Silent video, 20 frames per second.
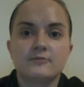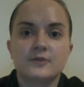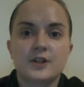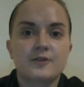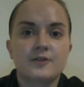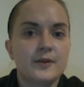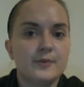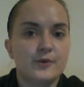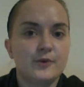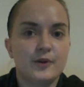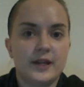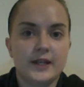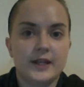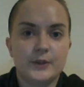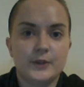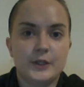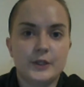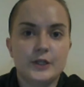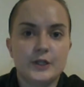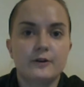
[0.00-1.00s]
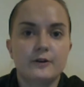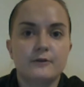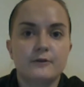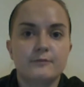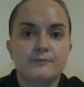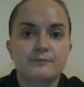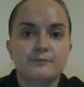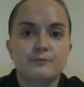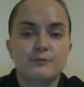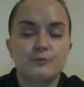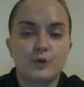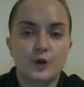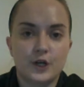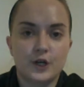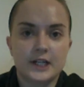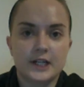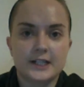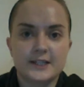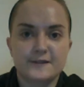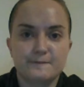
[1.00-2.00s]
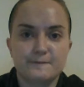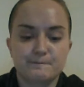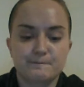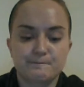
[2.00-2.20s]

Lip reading: cream or liquid products.